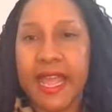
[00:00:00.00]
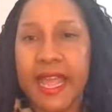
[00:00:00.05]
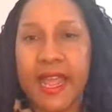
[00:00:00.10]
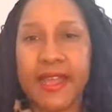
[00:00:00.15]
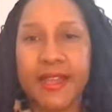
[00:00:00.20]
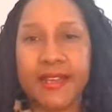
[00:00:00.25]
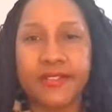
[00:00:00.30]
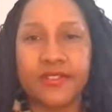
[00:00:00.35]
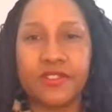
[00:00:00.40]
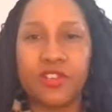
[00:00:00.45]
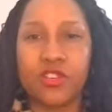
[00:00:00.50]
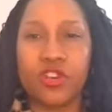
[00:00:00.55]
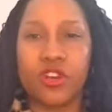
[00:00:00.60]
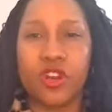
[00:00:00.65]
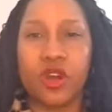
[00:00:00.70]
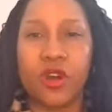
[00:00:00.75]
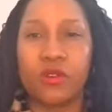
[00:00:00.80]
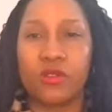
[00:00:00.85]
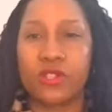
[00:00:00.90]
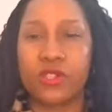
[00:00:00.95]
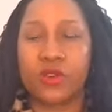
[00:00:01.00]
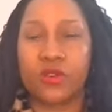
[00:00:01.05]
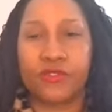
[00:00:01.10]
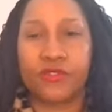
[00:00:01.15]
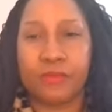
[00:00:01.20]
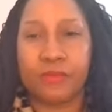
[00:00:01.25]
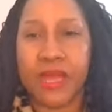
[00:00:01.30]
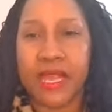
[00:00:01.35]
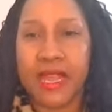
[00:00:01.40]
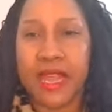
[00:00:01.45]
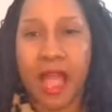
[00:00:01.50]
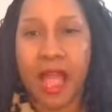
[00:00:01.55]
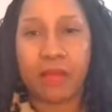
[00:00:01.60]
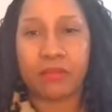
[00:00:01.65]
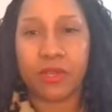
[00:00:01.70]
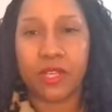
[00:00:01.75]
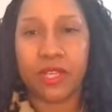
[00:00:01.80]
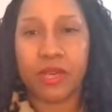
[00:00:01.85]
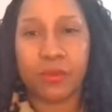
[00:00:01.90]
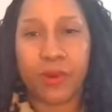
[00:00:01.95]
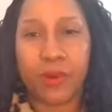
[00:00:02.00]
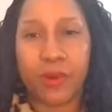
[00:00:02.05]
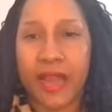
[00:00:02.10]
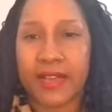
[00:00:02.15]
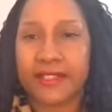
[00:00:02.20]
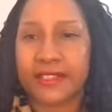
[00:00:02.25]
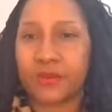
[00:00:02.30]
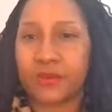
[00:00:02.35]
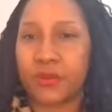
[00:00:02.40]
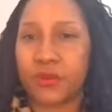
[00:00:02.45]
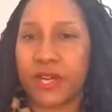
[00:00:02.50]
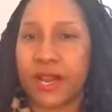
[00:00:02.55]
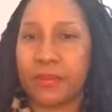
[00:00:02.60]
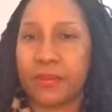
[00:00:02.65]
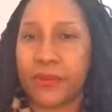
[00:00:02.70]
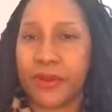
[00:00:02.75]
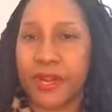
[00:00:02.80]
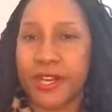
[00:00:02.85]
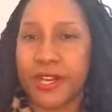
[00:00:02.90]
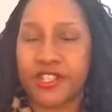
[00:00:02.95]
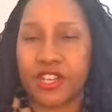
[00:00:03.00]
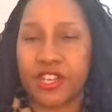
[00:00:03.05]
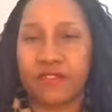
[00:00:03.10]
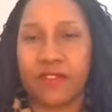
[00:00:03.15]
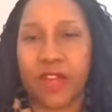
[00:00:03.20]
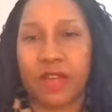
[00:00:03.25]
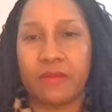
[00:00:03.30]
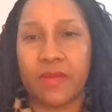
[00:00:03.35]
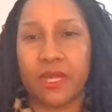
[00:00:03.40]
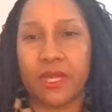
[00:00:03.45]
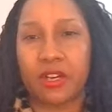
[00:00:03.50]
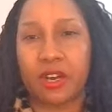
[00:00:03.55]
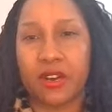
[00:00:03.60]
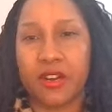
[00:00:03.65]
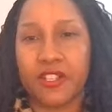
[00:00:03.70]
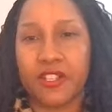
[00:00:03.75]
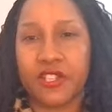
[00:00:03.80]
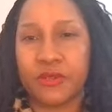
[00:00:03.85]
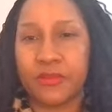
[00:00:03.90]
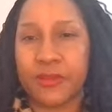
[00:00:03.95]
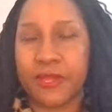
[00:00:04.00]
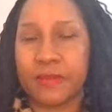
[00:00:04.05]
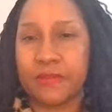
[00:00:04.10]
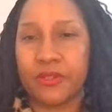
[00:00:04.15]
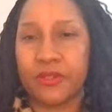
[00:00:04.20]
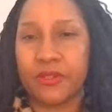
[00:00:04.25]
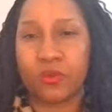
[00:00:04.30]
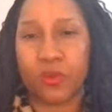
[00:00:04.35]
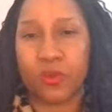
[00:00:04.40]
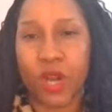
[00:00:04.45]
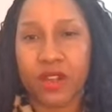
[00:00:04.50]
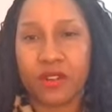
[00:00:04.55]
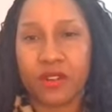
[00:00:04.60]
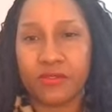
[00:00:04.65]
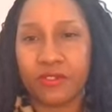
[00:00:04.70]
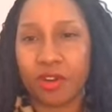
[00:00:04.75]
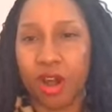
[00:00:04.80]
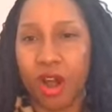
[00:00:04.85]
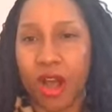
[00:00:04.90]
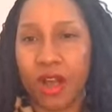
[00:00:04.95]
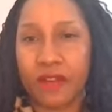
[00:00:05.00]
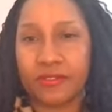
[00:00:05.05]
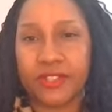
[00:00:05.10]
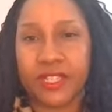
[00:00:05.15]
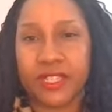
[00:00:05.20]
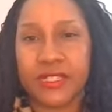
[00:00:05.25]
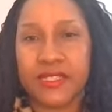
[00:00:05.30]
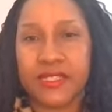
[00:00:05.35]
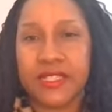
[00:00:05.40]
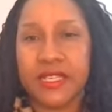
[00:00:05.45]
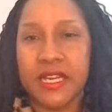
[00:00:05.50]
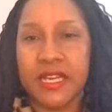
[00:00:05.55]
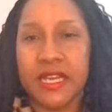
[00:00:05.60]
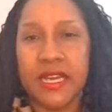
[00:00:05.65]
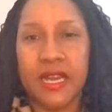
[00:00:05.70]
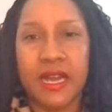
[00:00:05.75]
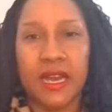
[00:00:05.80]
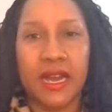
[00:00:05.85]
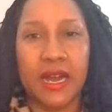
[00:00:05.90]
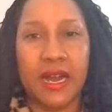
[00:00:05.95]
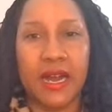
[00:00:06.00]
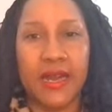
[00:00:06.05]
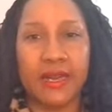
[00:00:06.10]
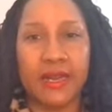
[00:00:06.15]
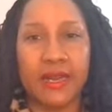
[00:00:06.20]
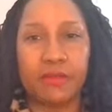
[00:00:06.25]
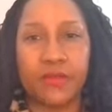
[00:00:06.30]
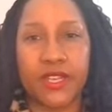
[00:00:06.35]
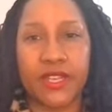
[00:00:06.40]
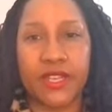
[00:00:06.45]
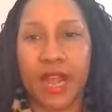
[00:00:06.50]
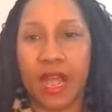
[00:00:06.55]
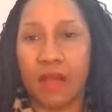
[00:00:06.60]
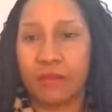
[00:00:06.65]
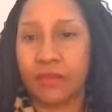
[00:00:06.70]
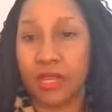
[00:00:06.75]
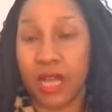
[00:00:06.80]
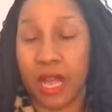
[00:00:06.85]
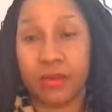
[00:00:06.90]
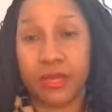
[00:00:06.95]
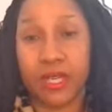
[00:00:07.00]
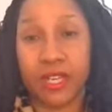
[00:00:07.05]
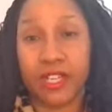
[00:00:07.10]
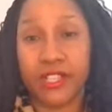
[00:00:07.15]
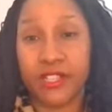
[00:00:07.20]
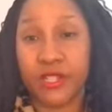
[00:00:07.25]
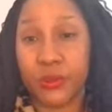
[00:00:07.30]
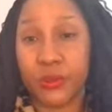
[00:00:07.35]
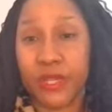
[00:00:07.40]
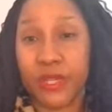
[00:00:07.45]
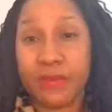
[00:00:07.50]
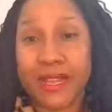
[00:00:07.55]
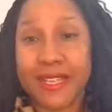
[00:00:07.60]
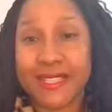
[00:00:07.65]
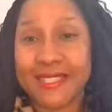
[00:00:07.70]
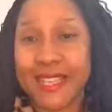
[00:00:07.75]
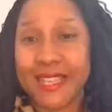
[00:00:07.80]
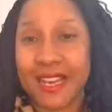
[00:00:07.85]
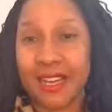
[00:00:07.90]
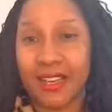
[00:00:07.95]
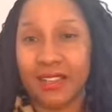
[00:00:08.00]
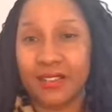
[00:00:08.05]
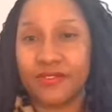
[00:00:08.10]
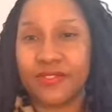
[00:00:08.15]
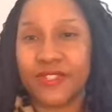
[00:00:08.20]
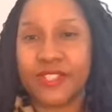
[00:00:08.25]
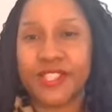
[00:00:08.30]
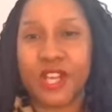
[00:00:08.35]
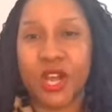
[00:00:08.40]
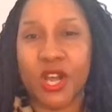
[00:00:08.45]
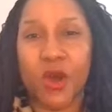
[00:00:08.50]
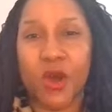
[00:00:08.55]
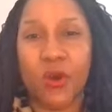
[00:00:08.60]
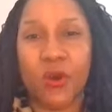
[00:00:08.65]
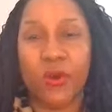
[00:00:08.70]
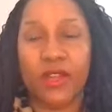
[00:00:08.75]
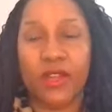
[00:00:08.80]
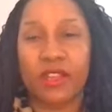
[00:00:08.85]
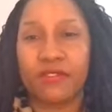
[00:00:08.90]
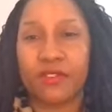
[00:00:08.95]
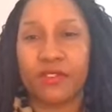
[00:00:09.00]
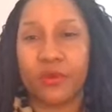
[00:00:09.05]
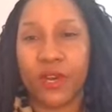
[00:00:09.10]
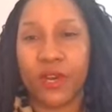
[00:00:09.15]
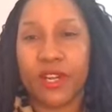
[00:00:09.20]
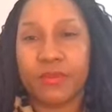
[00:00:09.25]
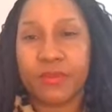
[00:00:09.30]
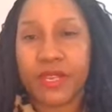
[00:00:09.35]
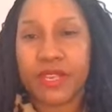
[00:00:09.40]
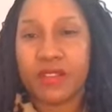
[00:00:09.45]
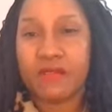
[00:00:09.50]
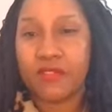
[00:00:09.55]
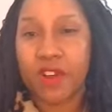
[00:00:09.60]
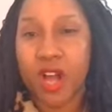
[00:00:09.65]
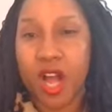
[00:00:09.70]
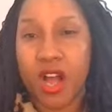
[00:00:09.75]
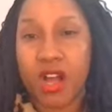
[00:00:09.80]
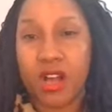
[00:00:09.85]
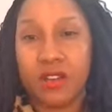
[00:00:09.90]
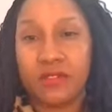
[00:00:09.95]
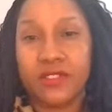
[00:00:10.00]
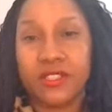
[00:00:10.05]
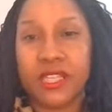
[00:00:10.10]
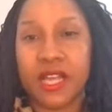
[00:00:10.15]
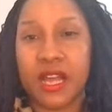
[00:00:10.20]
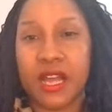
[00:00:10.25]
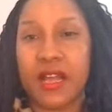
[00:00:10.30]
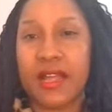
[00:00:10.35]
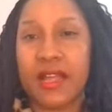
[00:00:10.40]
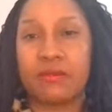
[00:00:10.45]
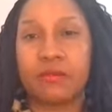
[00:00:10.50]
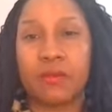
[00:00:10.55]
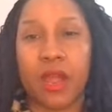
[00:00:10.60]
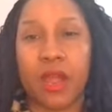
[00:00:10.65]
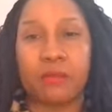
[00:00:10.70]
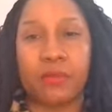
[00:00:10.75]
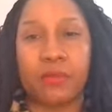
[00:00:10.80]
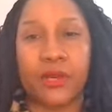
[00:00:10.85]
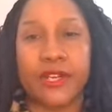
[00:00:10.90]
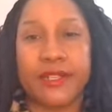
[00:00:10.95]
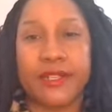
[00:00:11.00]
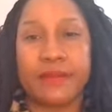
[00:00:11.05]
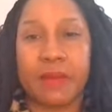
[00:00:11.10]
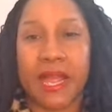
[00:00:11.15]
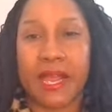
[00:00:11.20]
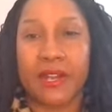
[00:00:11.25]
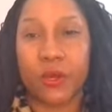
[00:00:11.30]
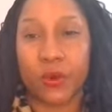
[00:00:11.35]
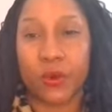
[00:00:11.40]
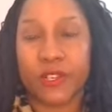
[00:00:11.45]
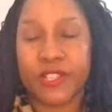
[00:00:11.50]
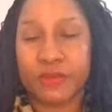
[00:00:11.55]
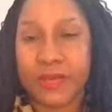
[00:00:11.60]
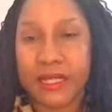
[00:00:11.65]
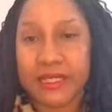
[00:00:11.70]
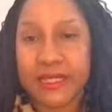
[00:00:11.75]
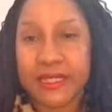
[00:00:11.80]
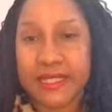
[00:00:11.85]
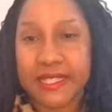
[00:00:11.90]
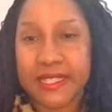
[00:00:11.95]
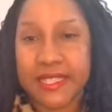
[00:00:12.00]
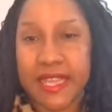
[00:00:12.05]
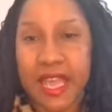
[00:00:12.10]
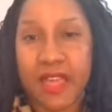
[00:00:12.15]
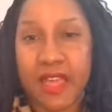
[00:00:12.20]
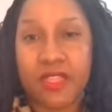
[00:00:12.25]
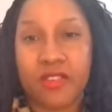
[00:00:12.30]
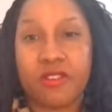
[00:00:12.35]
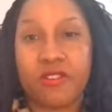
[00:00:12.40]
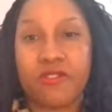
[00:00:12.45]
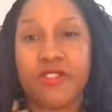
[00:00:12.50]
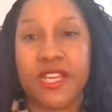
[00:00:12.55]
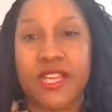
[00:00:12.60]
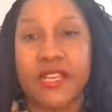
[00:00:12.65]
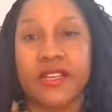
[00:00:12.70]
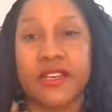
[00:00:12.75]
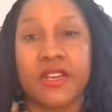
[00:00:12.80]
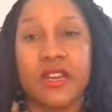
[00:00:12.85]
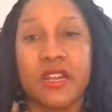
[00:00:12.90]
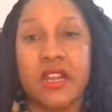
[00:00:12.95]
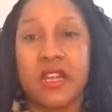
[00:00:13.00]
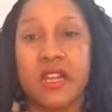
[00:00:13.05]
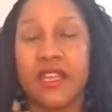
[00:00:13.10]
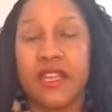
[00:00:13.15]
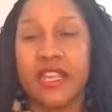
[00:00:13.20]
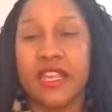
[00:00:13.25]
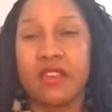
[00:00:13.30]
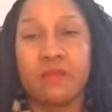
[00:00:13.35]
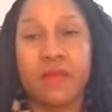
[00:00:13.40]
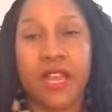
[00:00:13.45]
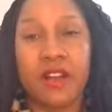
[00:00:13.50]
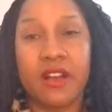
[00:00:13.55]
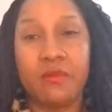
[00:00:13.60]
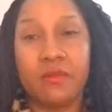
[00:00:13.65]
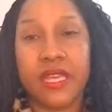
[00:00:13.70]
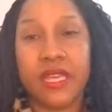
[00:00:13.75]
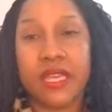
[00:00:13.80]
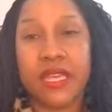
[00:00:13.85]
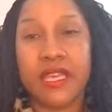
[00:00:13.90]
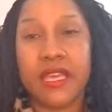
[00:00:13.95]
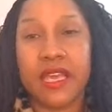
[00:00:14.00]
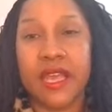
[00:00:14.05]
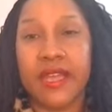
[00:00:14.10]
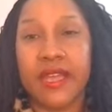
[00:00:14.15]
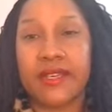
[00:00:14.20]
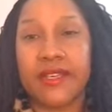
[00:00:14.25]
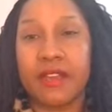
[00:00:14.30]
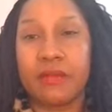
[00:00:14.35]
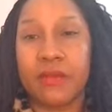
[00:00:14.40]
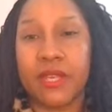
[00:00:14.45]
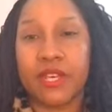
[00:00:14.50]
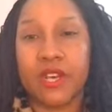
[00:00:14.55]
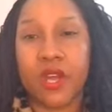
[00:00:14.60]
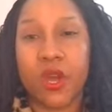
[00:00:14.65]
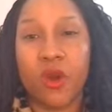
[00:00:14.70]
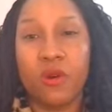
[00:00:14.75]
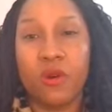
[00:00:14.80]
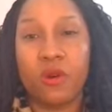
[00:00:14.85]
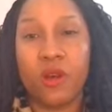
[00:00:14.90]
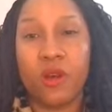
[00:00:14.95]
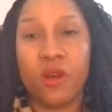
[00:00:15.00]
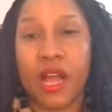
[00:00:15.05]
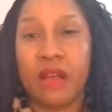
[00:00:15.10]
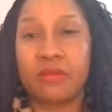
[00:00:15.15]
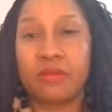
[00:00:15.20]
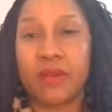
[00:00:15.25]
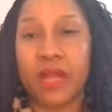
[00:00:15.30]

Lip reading: And, you know, so for me, I'm going to practice what I preach. If I'm encouraging people to run for office, then I'm going to do it myself. So if you want to be involved, I'm putting my endorsement list together, then email me and let me know